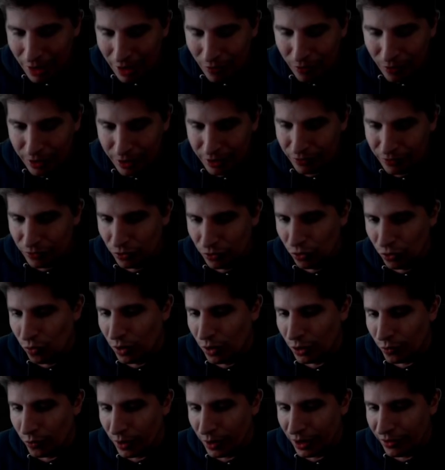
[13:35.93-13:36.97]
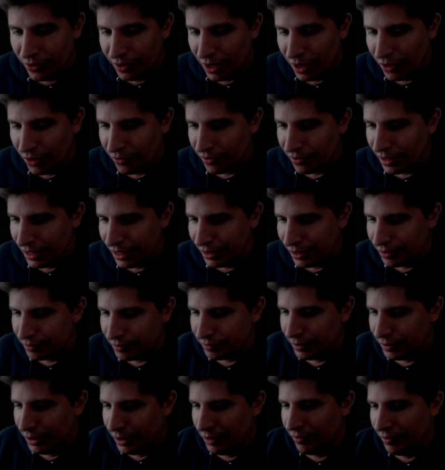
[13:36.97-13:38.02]
wouldn't rule one way or the other, like,
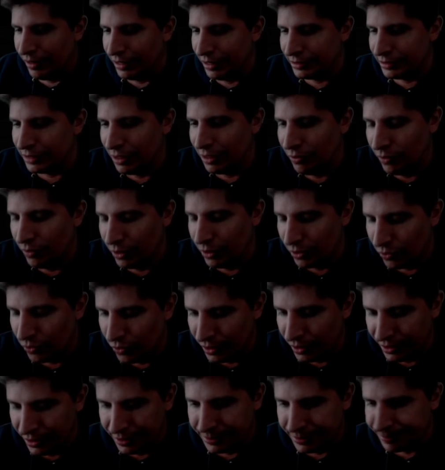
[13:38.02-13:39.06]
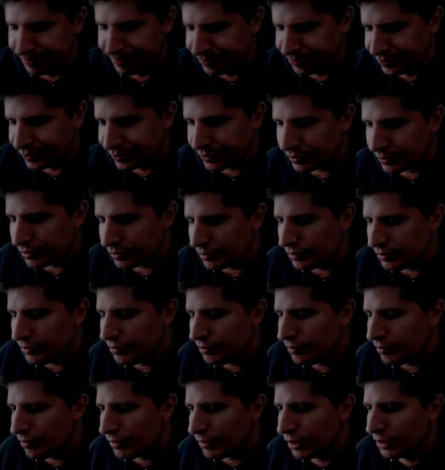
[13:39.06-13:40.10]
you know, yes, I would or wouldn't.
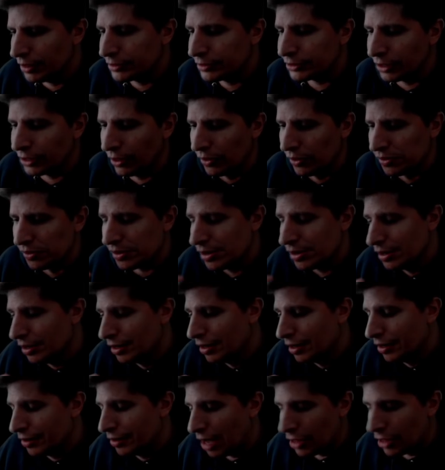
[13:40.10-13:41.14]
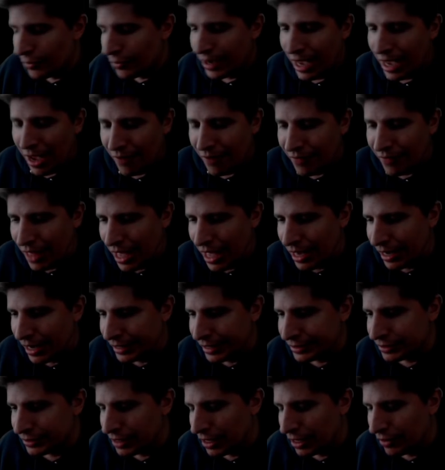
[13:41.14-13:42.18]
So now that we have that,
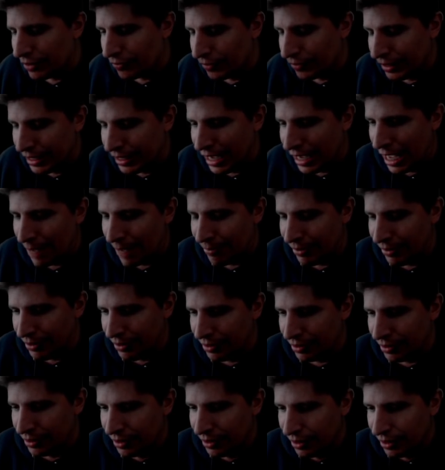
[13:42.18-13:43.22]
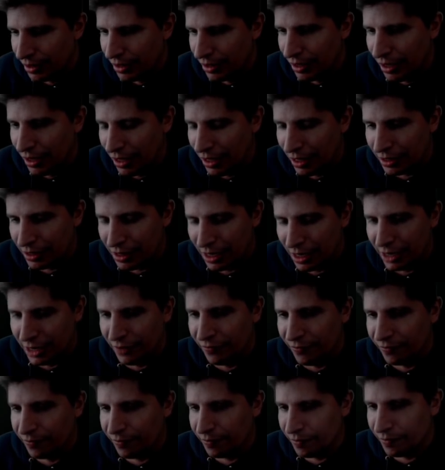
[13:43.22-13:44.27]
let's kind of recap, and I'll kind
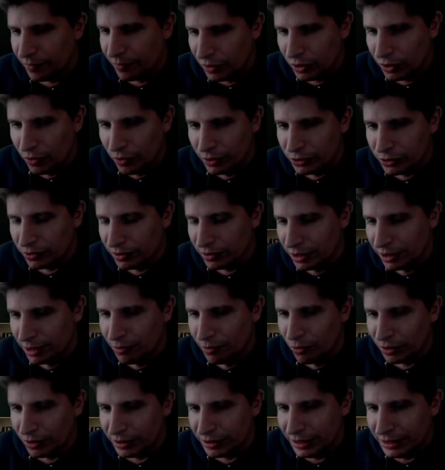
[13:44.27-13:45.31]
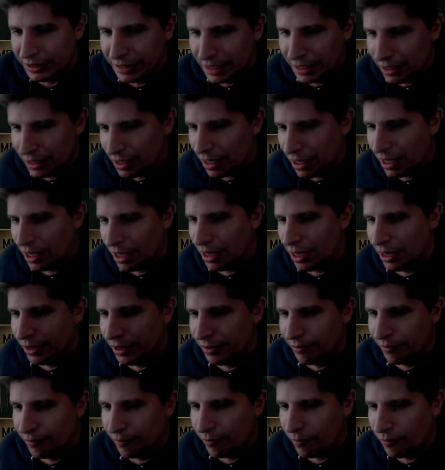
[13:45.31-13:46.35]
of go into a little more detail
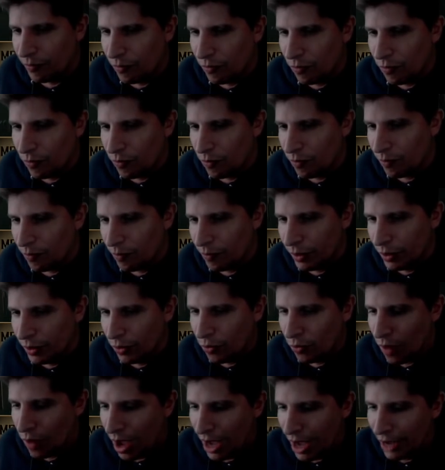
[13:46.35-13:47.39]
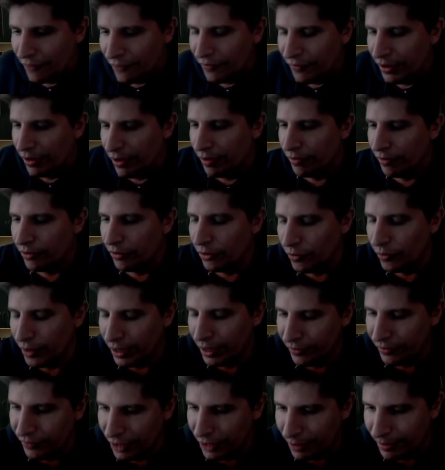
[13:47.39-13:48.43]
on, you know, why I feel the way
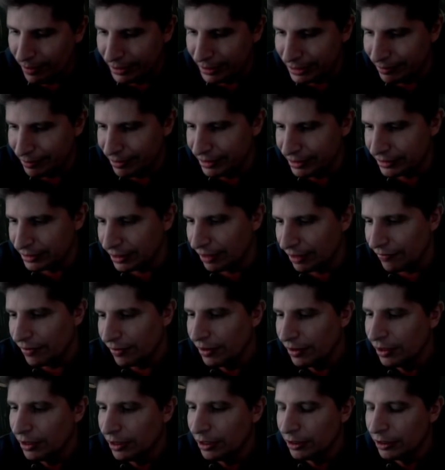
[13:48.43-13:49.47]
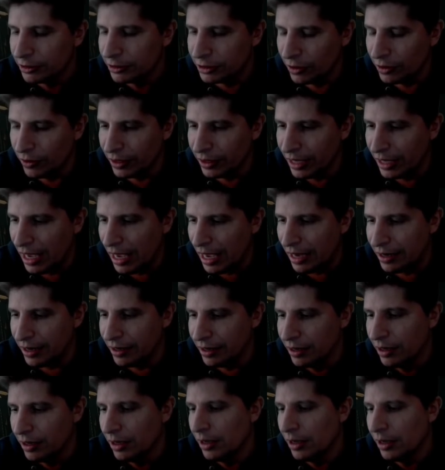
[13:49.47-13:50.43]
I feel about some of this stuff. So again,